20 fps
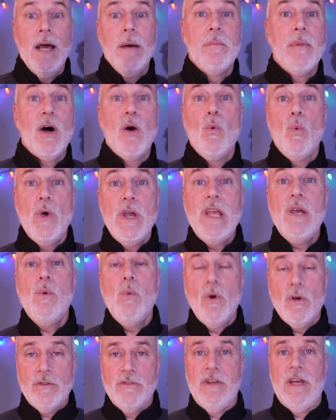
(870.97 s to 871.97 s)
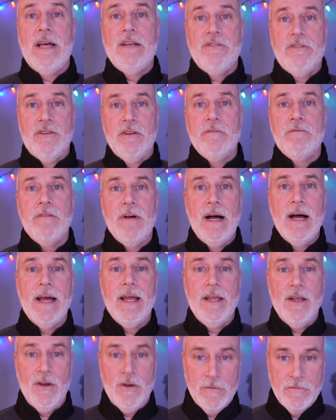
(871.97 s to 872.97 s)
but we will
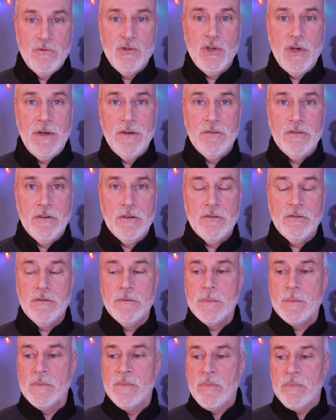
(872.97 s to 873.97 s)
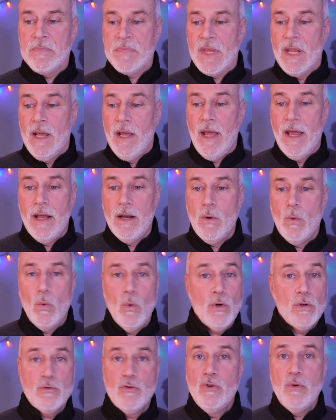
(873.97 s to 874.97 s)
testify of Jesus. And
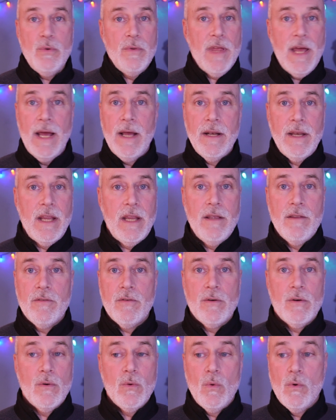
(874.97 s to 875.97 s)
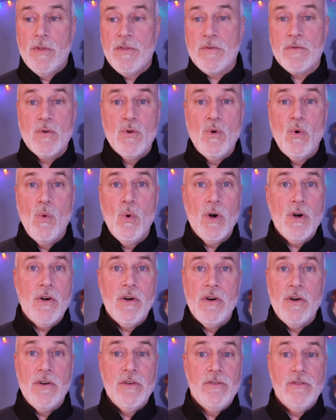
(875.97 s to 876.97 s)
we'll do that either through
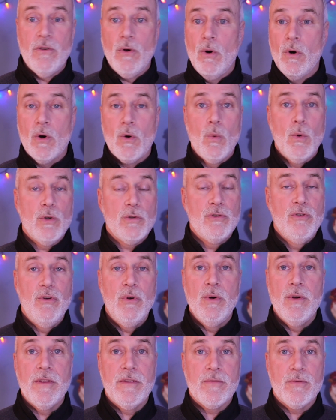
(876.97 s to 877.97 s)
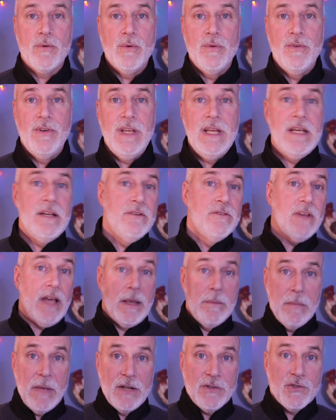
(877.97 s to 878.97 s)
words or we'll do it through deeds.
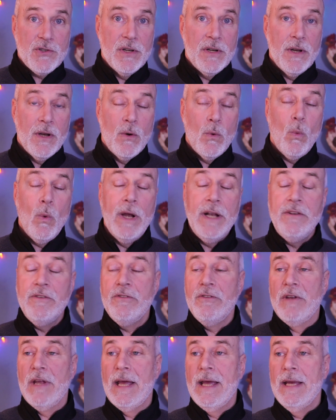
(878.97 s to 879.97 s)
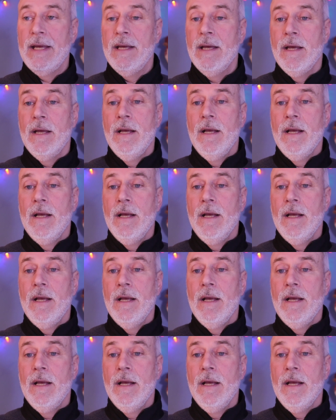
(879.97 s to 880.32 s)
I mentioned on Wednesday